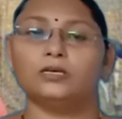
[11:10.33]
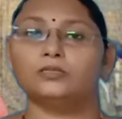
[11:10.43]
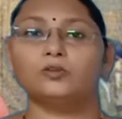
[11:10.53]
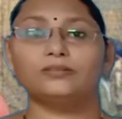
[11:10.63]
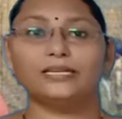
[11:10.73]

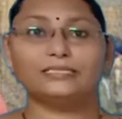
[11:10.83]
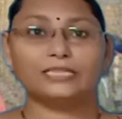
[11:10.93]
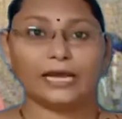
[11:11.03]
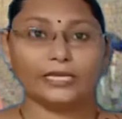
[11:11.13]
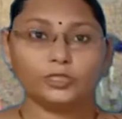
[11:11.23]
So they
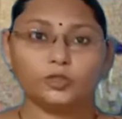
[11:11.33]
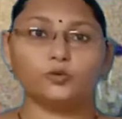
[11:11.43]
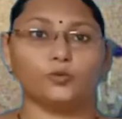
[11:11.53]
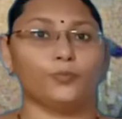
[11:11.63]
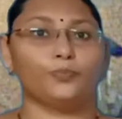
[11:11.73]
tried
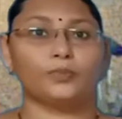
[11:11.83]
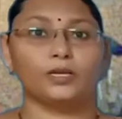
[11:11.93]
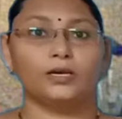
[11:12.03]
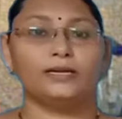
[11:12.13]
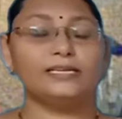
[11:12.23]
to
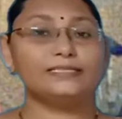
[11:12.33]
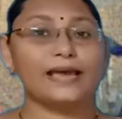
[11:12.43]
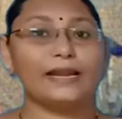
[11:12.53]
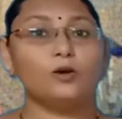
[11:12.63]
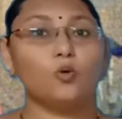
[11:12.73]
decide